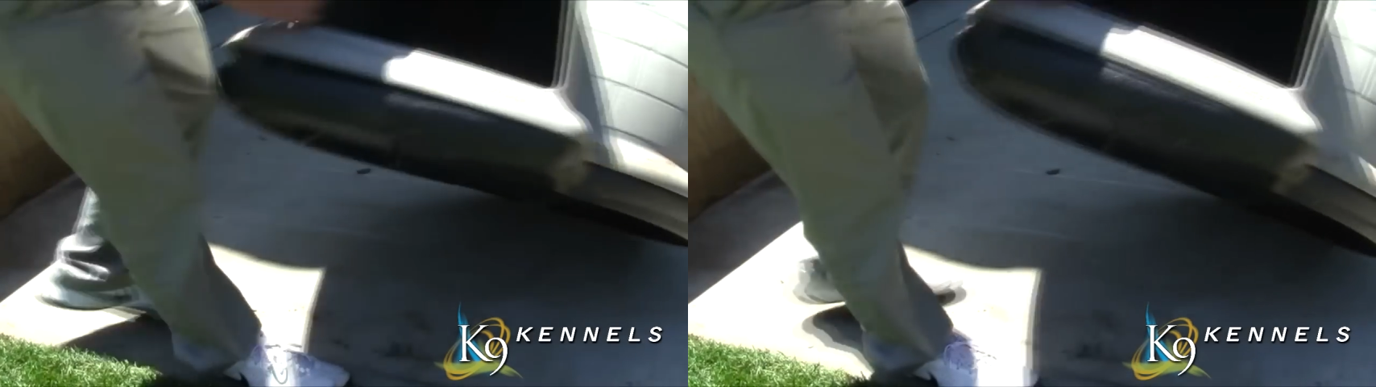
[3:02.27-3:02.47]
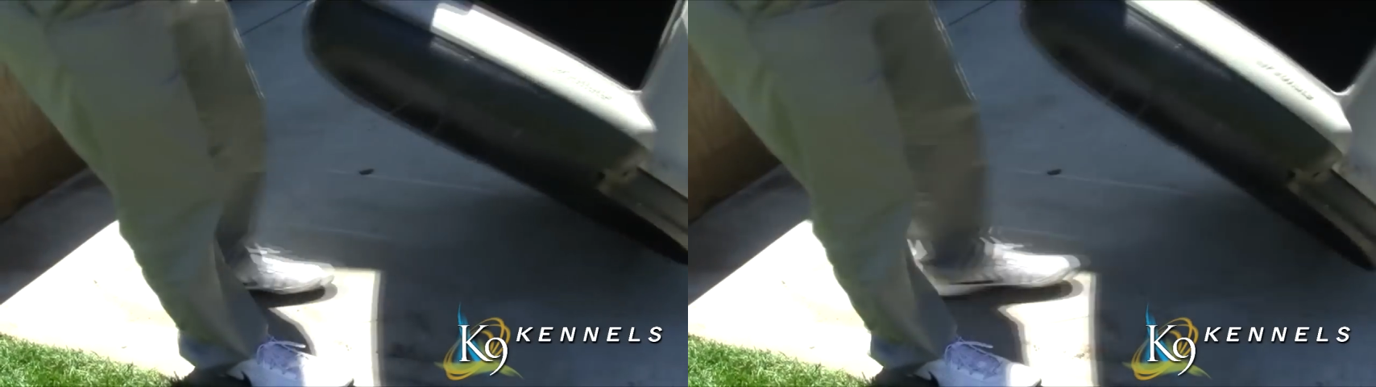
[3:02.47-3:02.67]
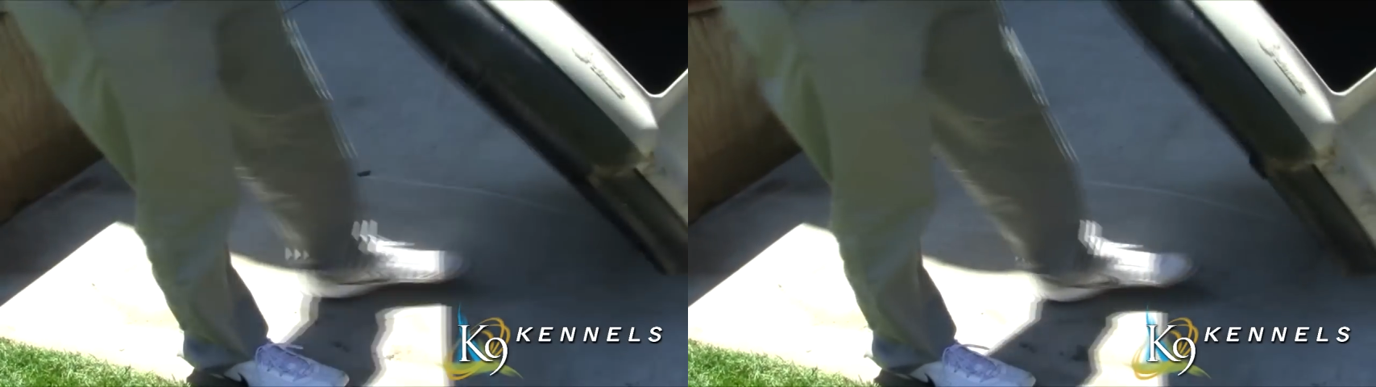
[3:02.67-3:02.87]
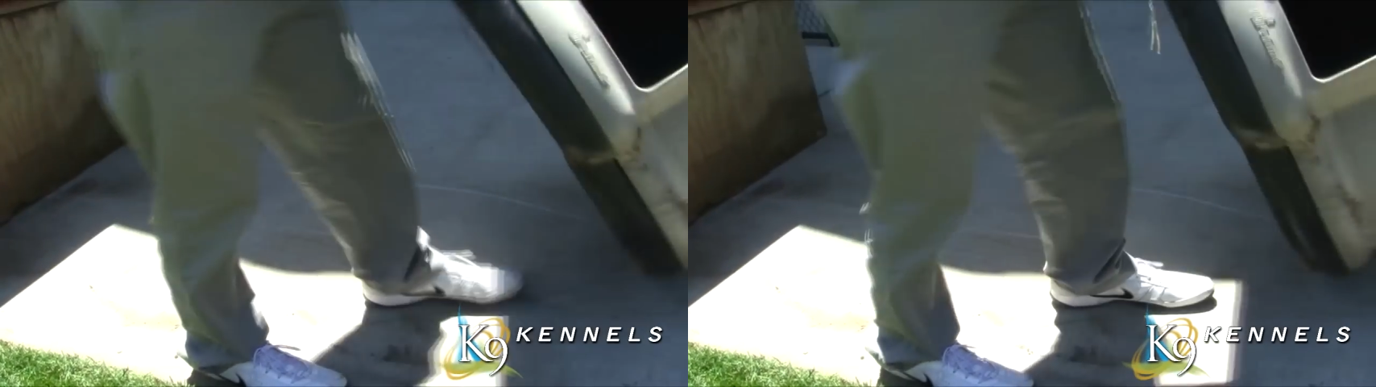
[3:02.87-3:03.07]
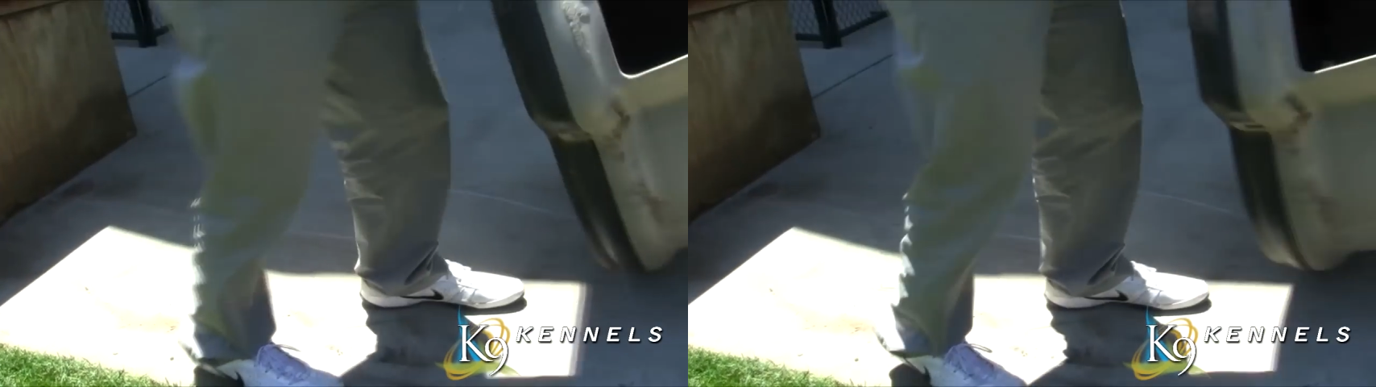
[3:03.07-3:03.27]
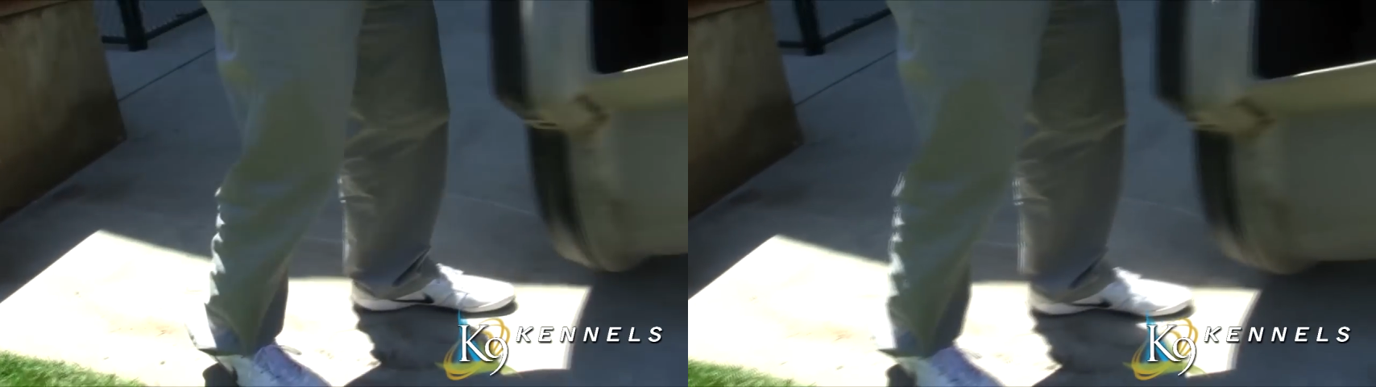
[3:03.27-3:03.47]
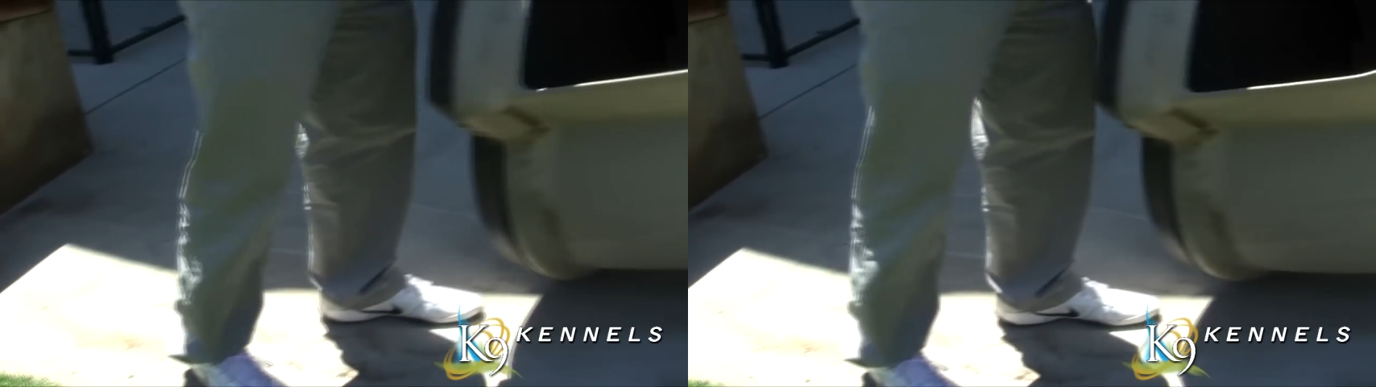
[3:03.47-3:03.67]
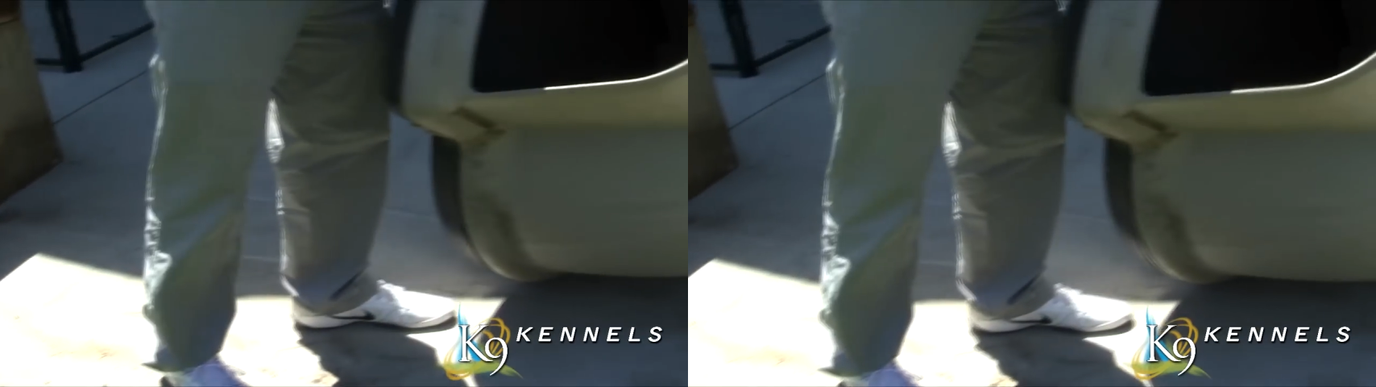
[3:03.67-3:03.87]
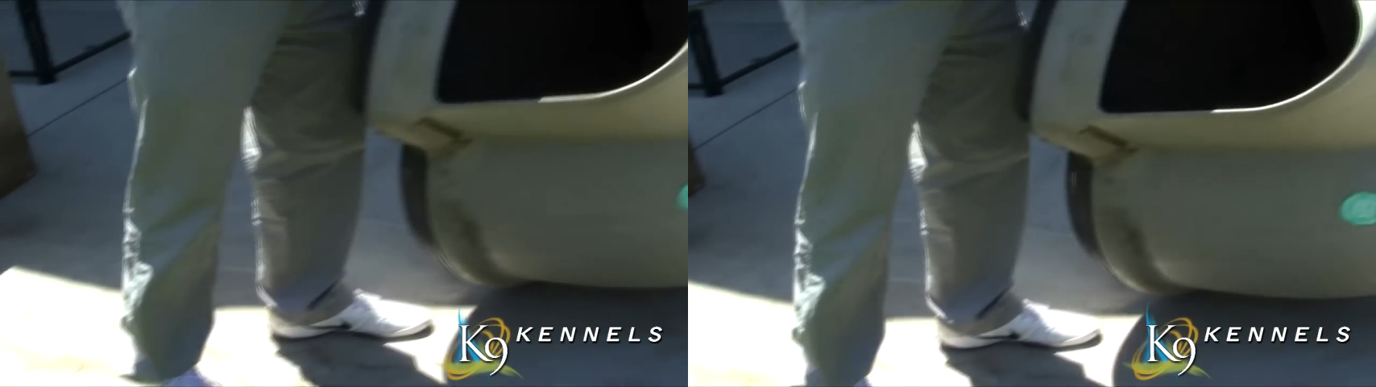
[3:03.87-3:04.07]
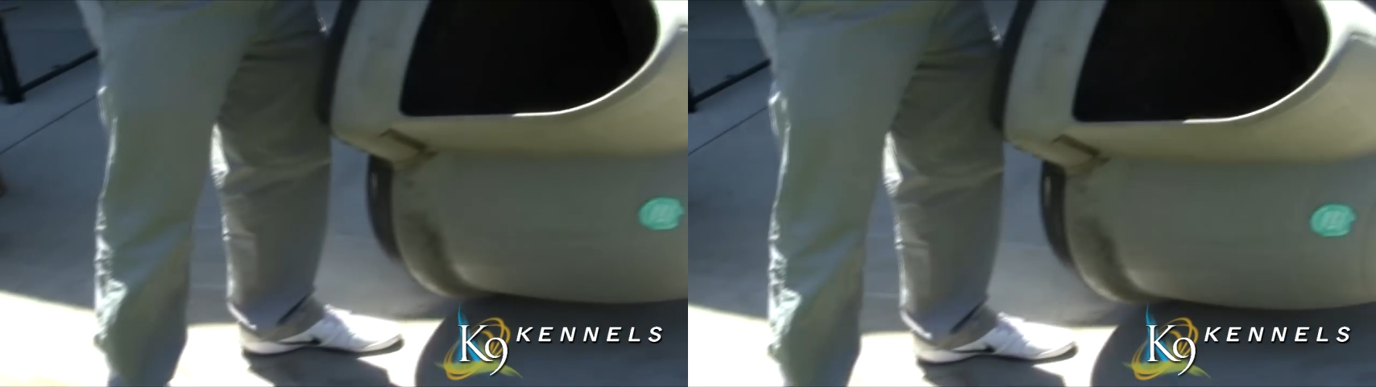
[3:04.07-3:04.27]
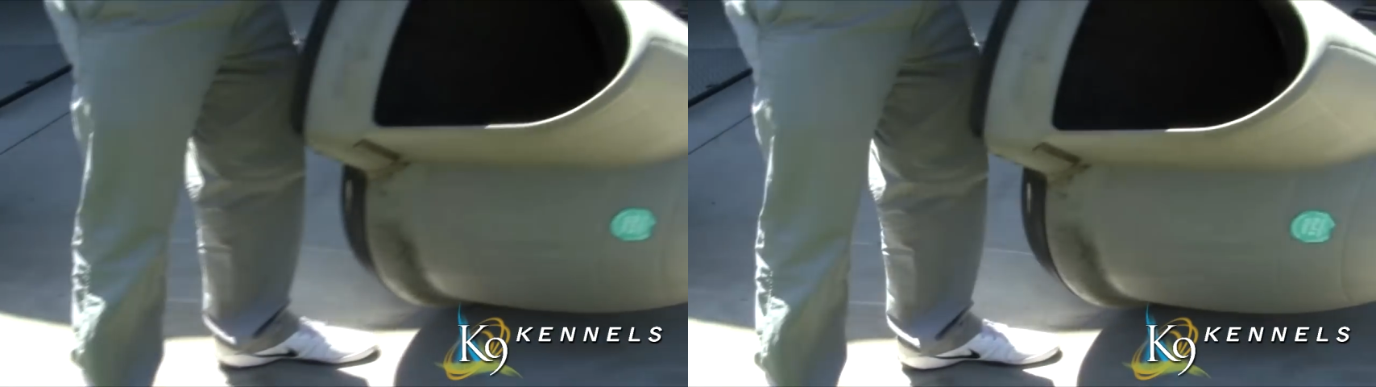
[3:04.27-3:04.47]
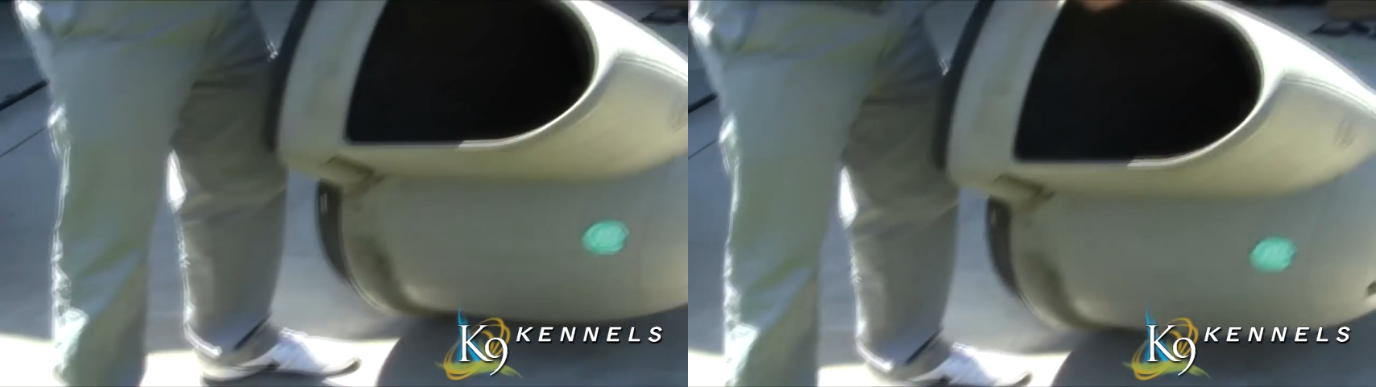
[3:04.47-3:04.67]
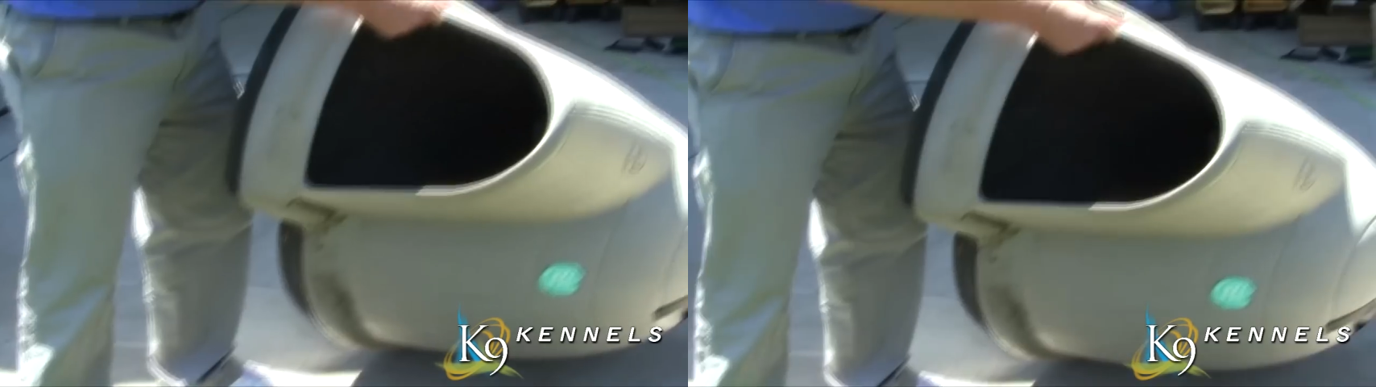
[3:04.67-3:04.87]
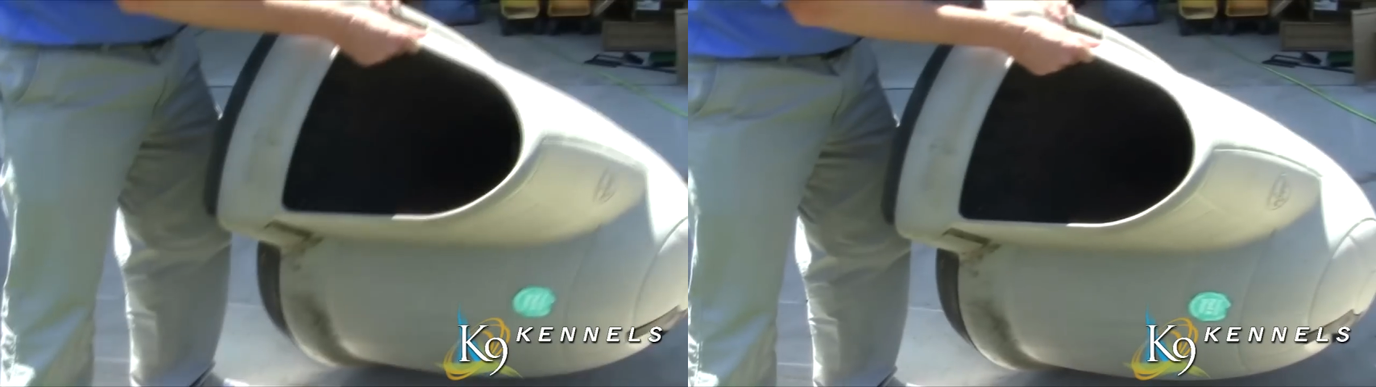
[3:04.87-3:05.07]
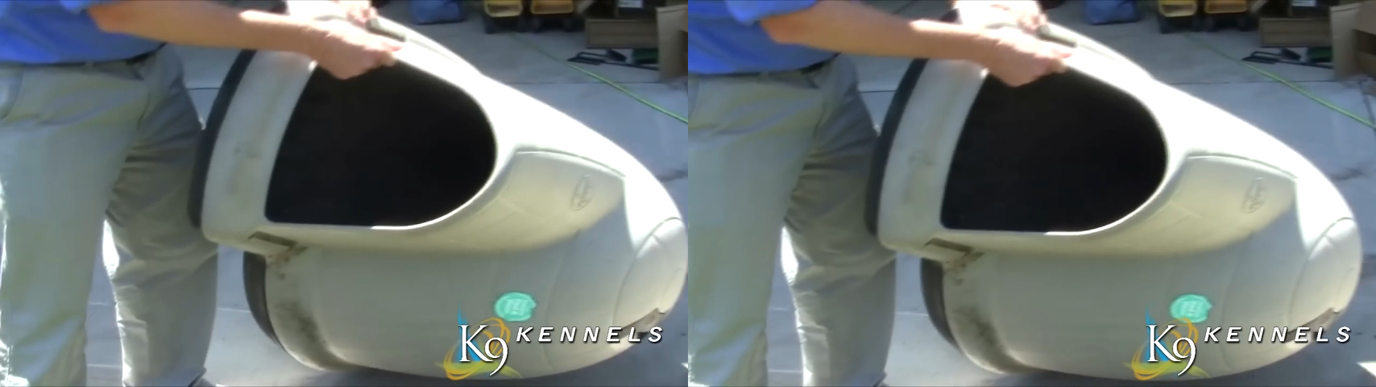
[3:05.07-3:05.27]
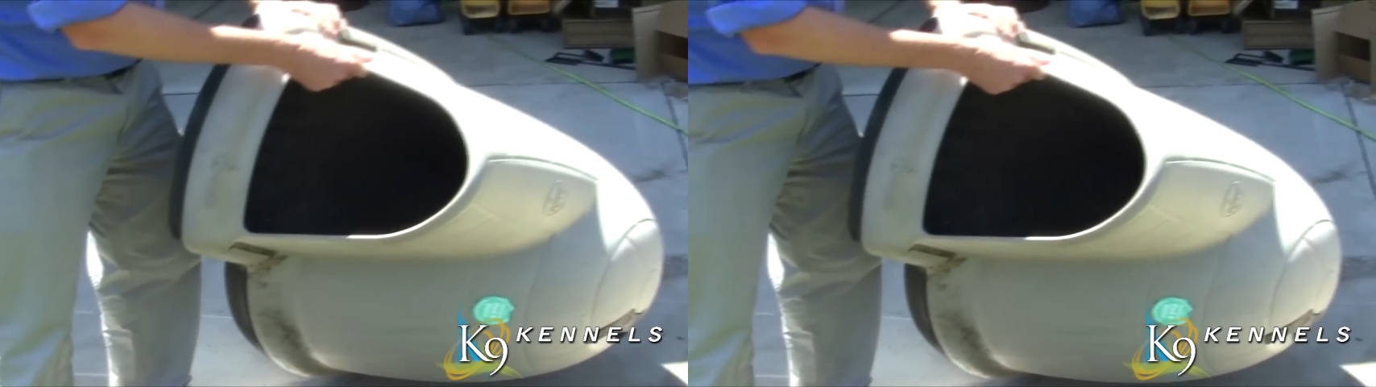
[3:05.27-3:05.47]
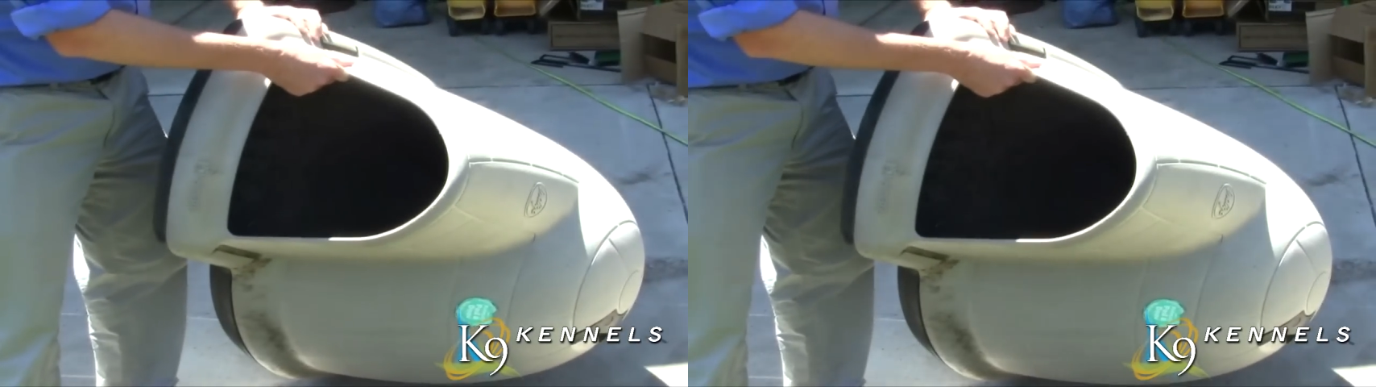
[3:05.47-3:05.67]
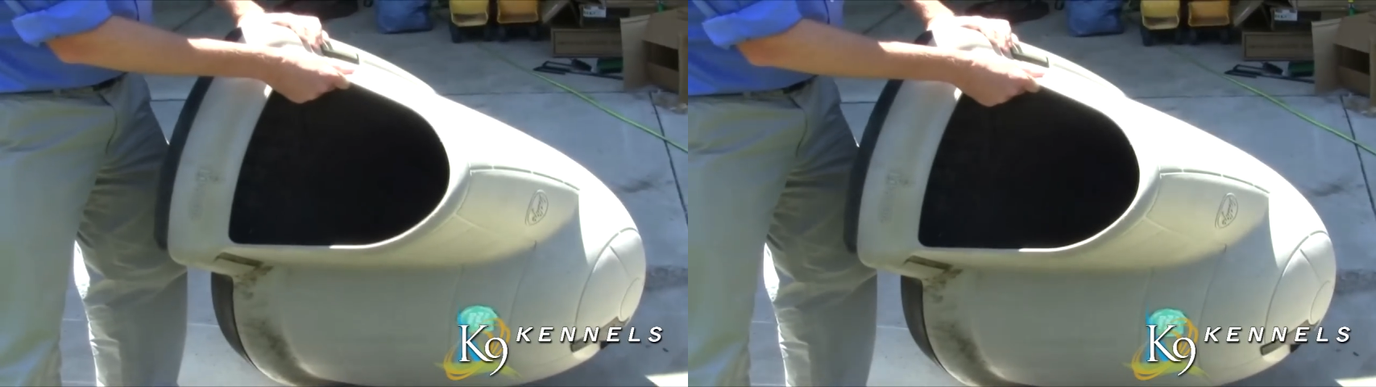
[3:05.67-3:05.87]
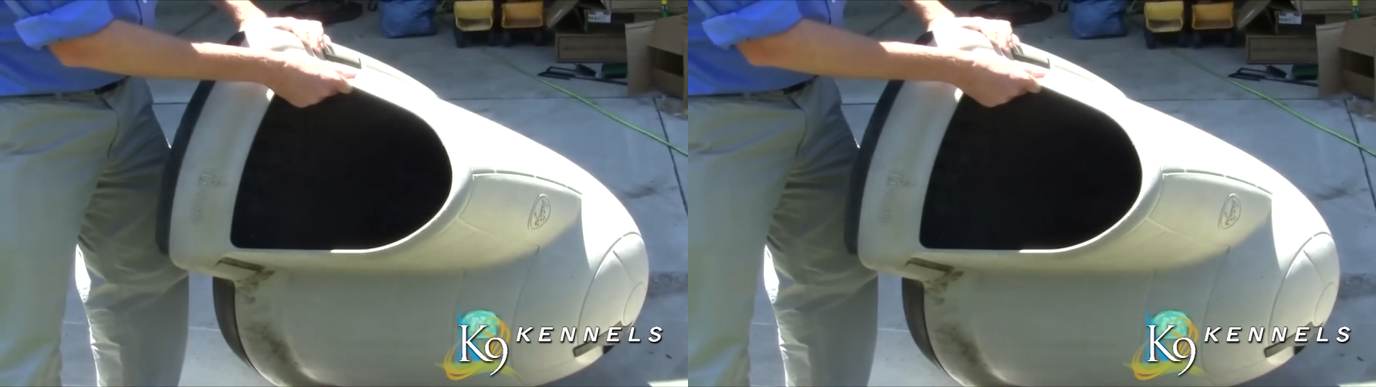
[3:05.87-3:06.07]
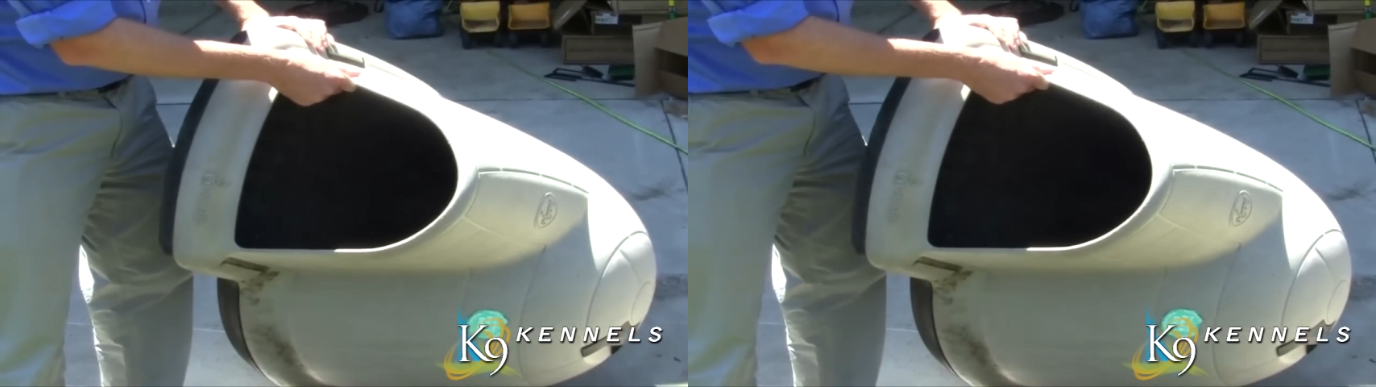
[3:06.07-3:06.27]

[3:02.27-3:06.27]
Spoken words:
Nobody's mouth can be seen.